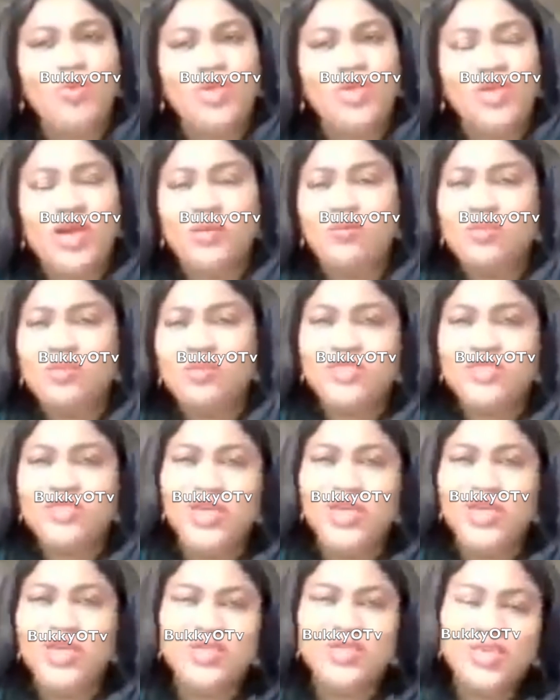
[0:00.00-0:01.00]
public and be
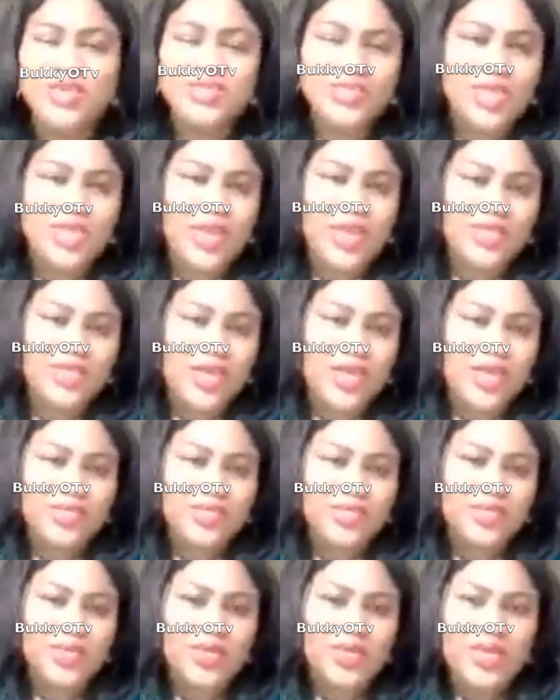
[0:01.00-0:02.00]
saying things like
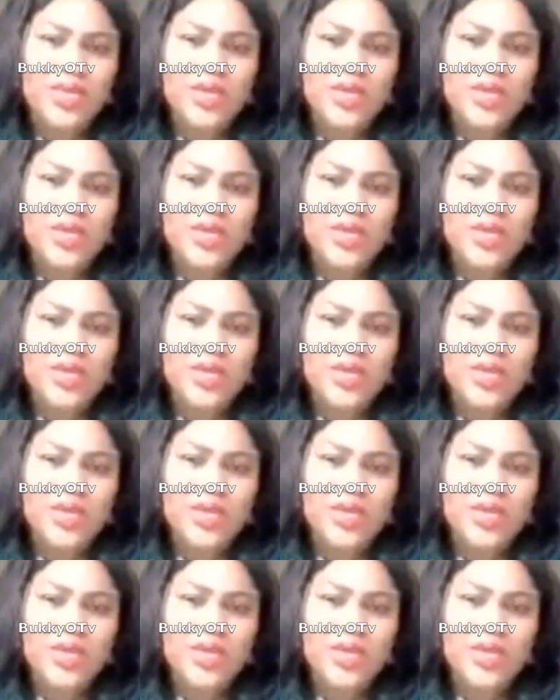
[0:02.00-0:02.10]
that.